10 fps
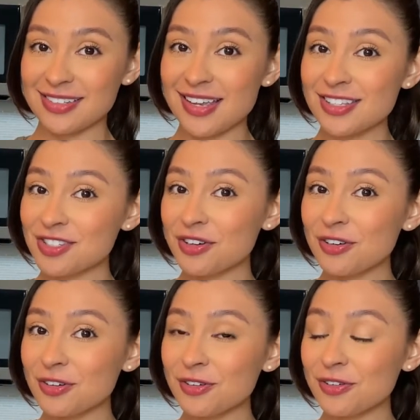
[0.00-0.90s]
It's
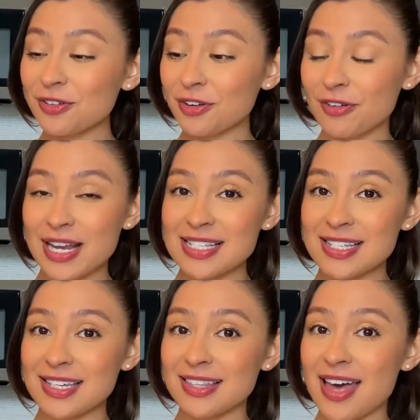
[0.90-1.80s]
so
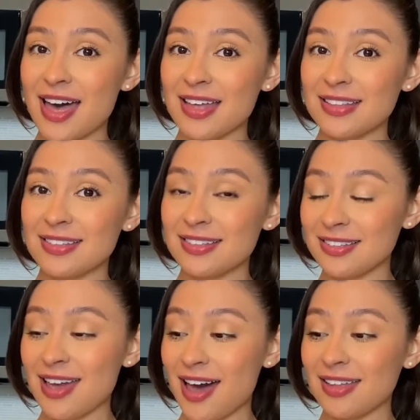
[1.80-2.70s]
crazy that,
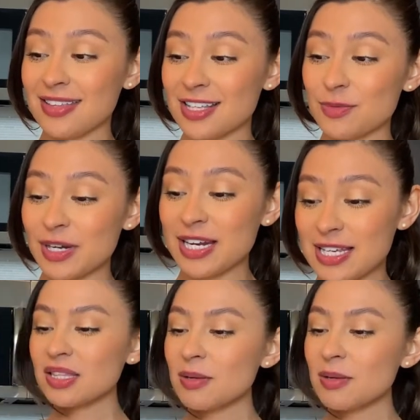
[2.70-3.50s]
yeah, that's what it is.